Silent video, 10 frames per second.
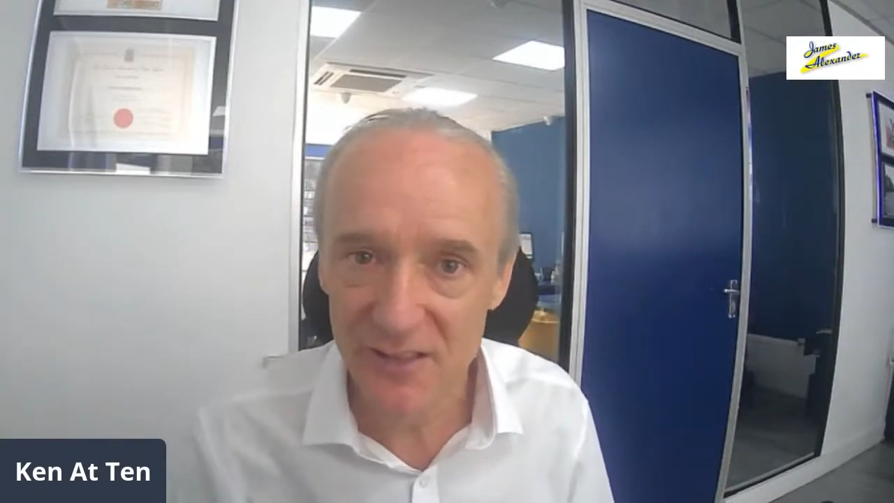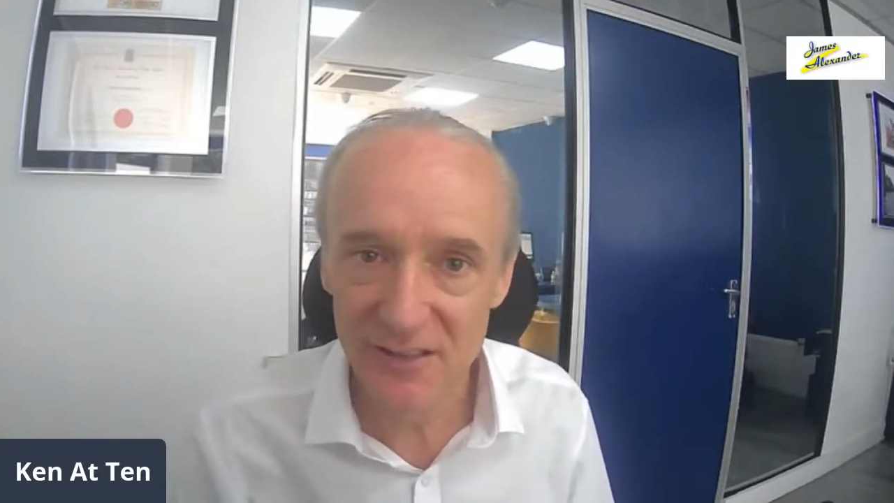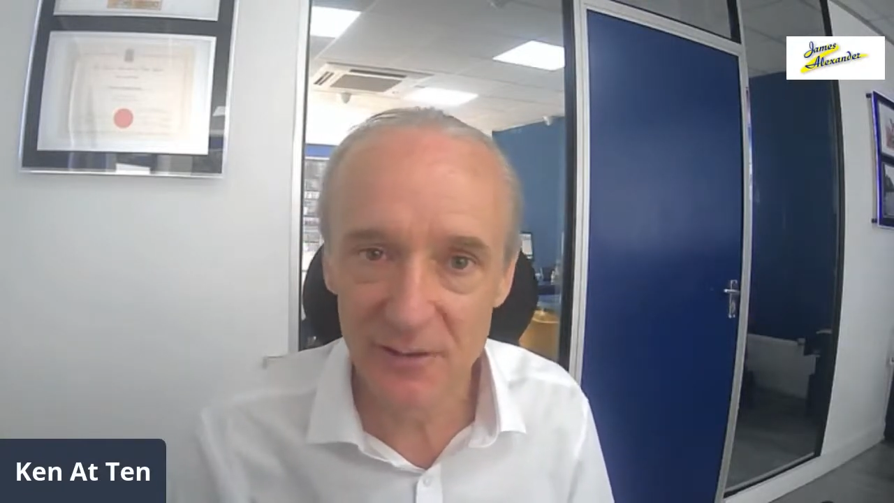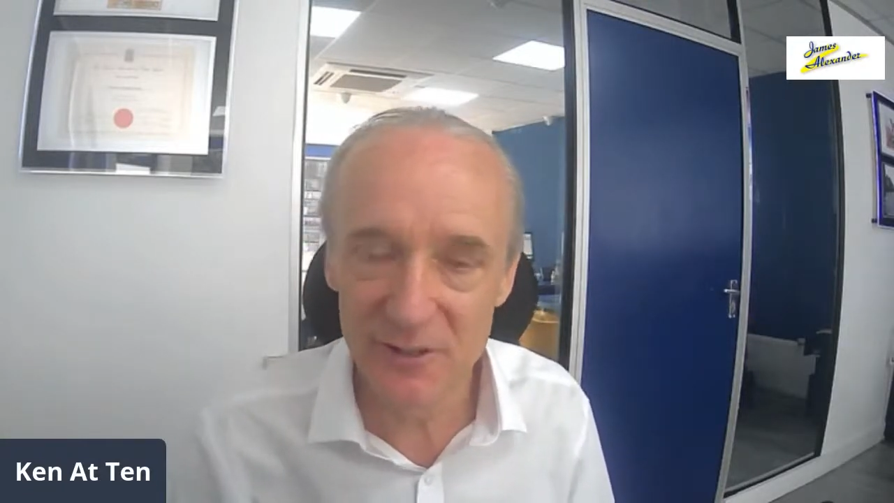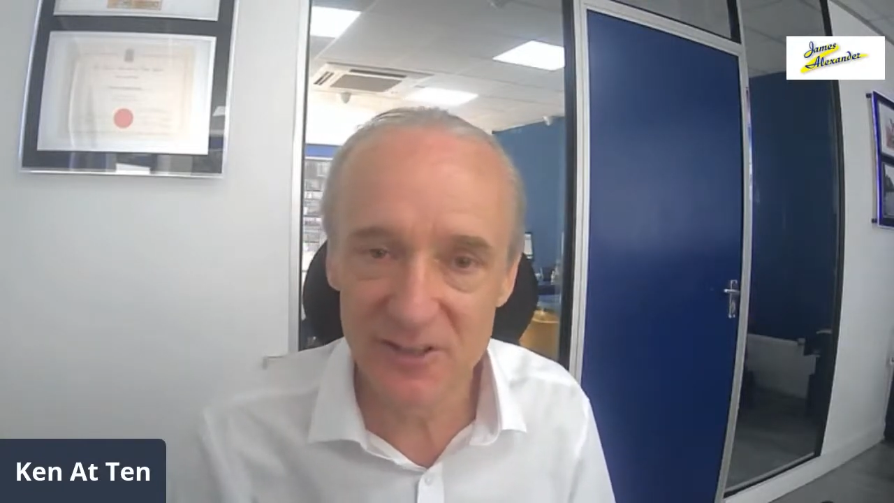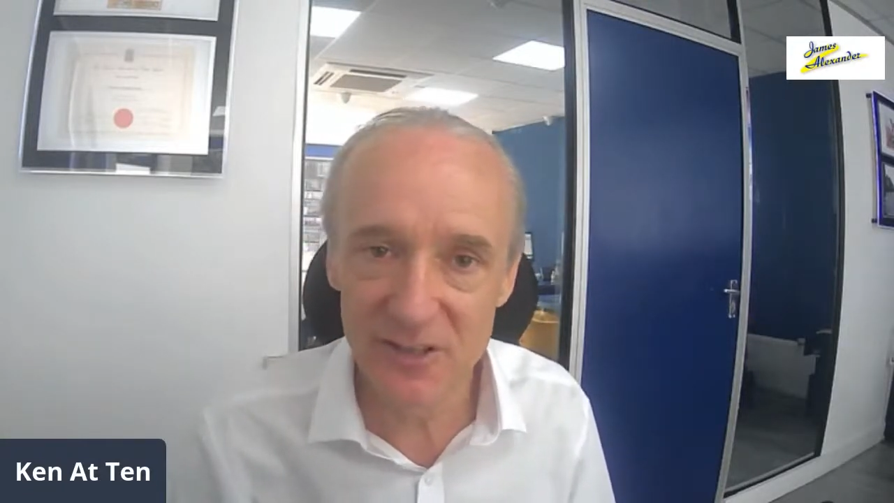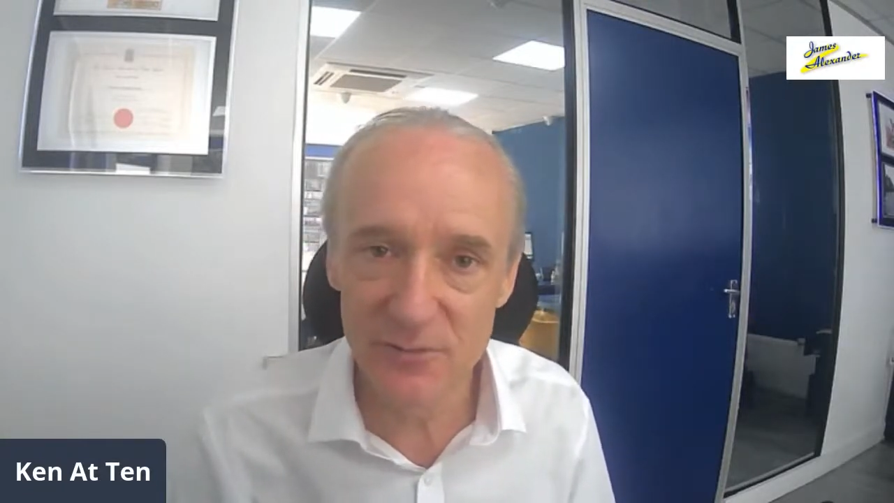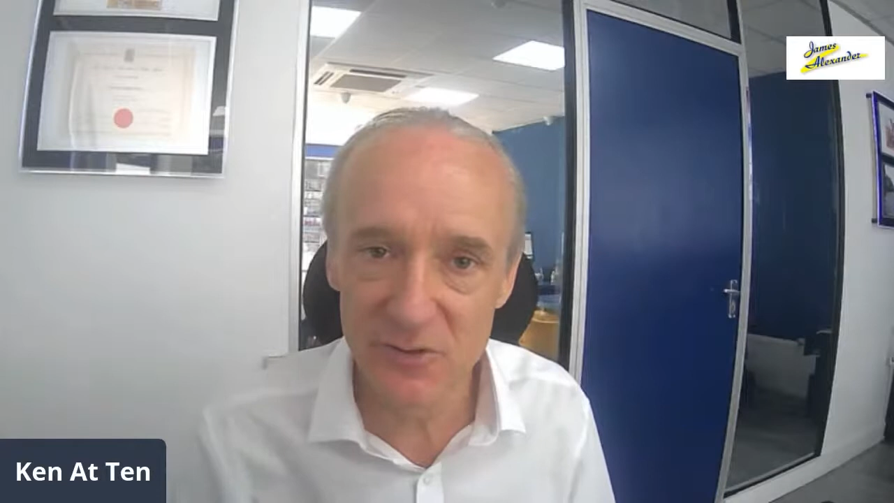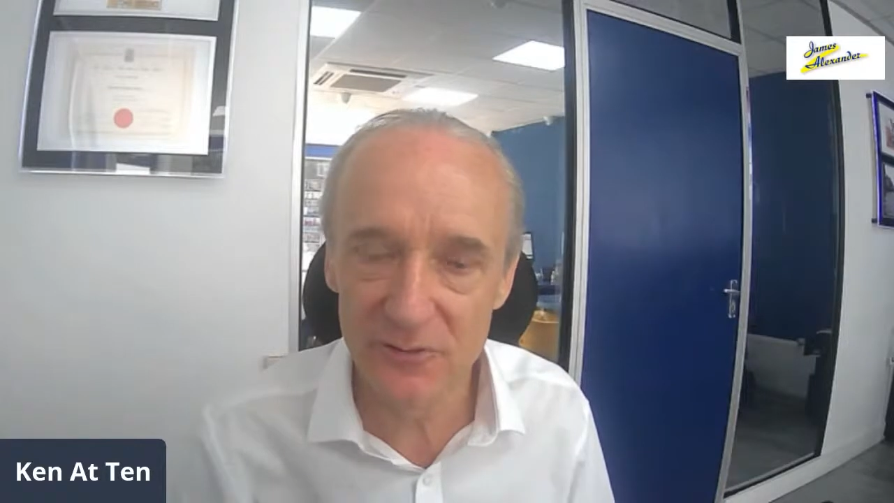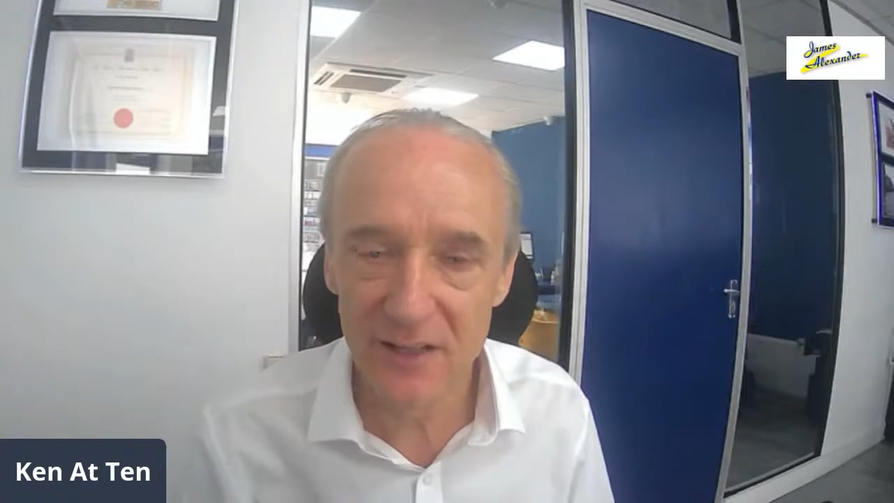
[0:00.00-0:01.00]
you know, in
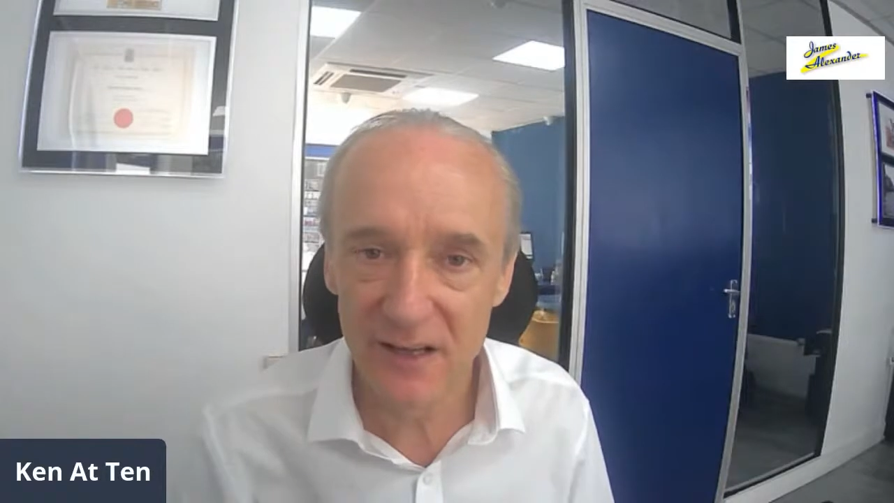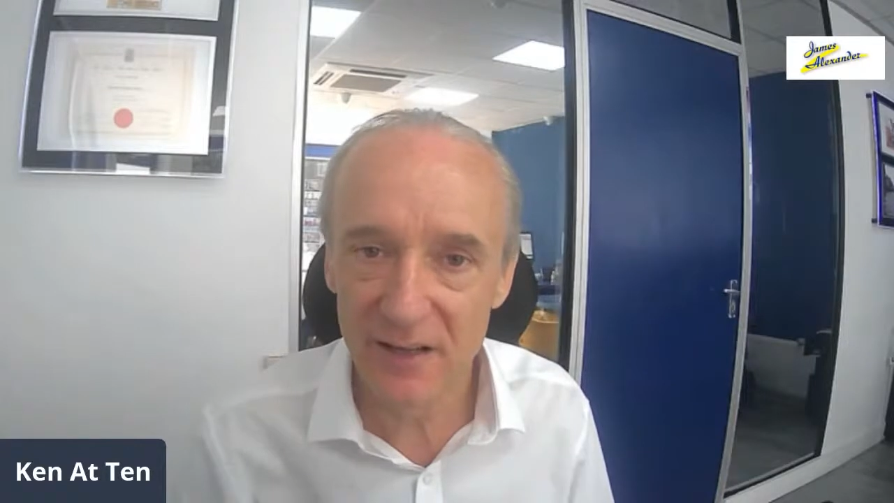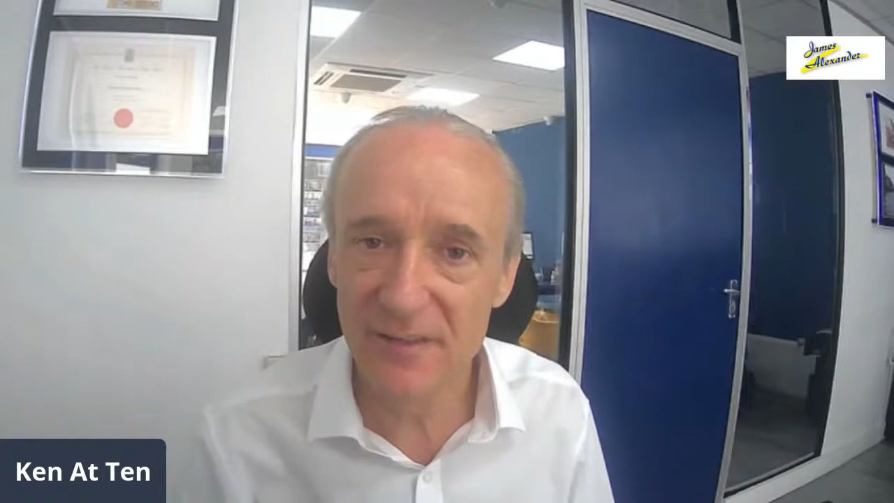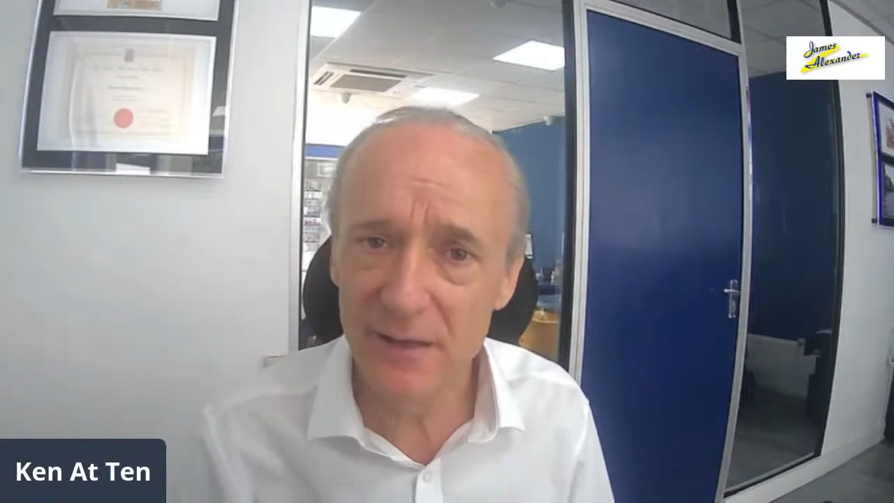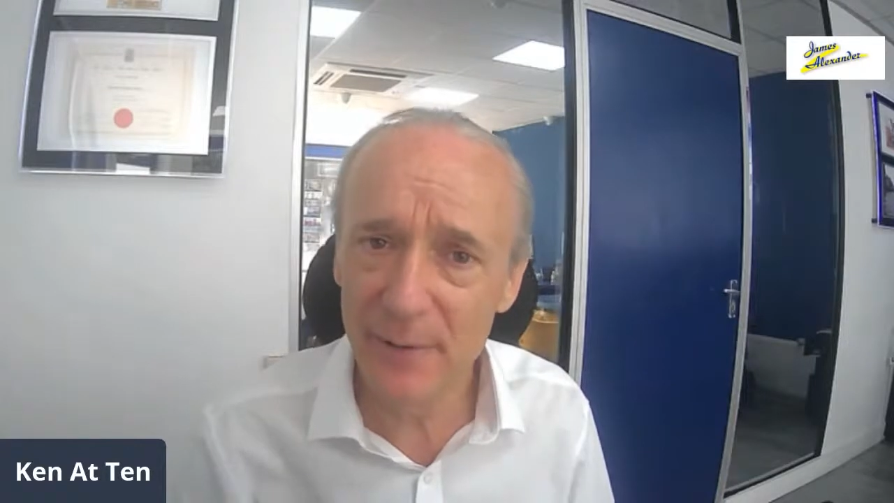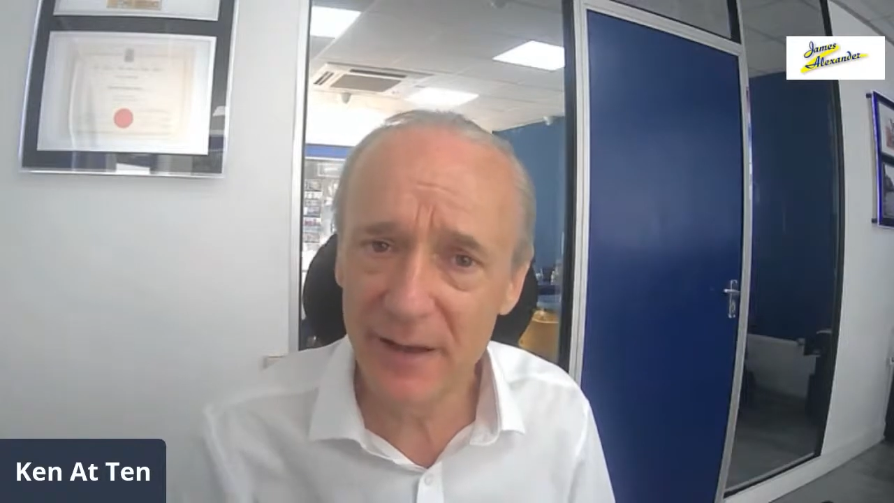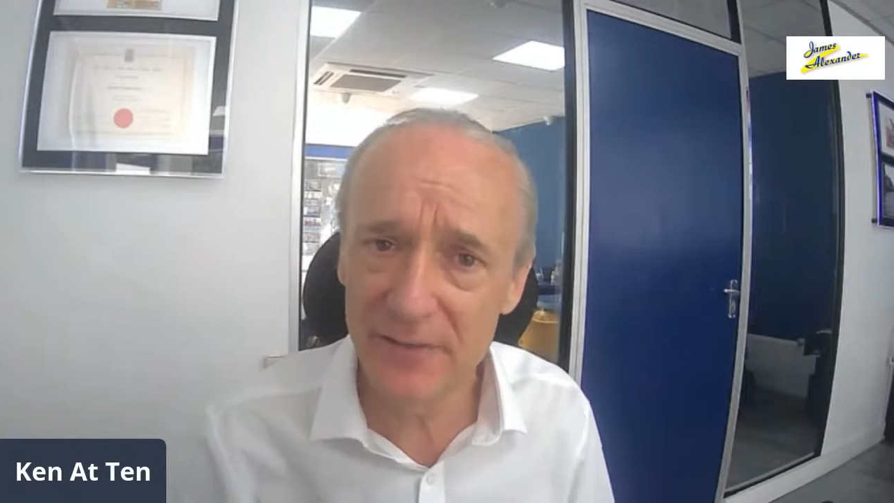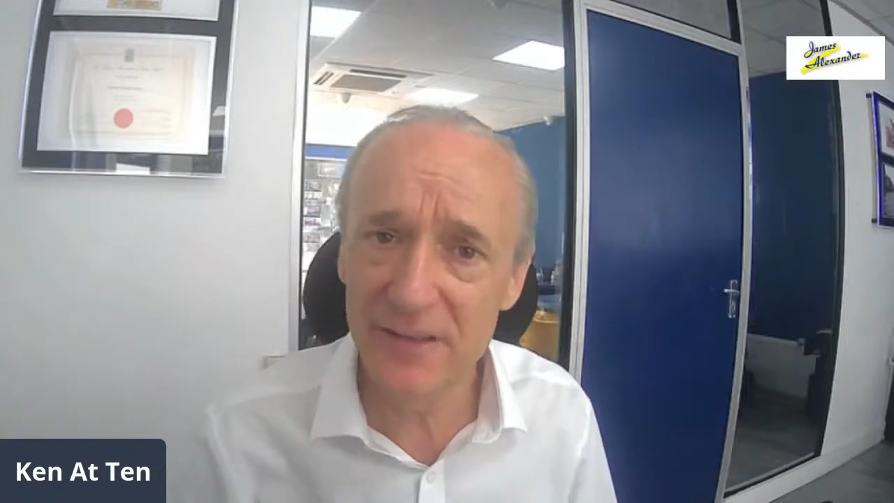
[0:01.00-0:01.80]
terms of, and think about